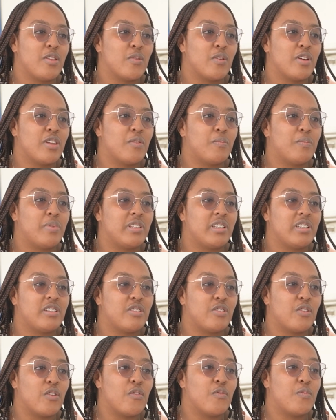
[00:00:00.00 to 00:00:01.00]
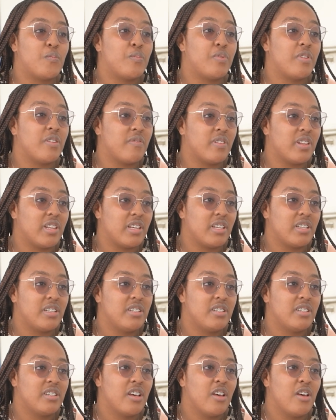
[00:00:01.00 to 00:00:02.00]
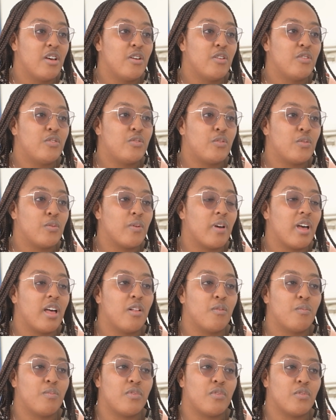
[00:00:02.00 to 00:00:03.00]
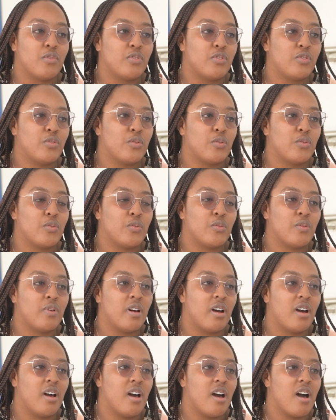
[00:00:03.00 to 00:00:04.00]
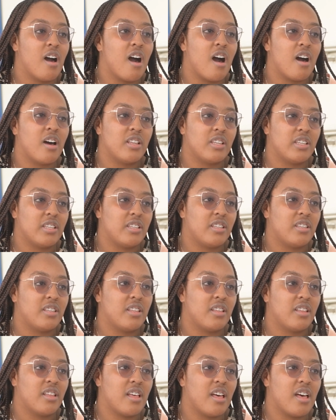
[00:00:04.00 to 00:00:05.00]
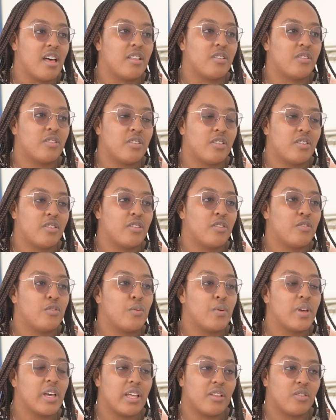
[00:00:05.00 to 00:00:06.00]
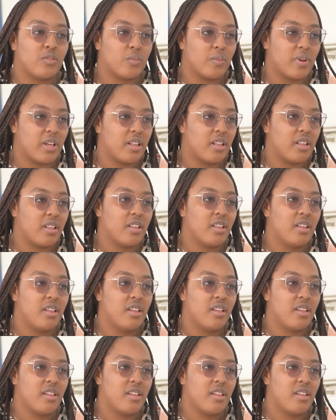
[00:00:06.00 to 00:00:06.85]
when you're in a position of privilege, to help those who aren't doing as well.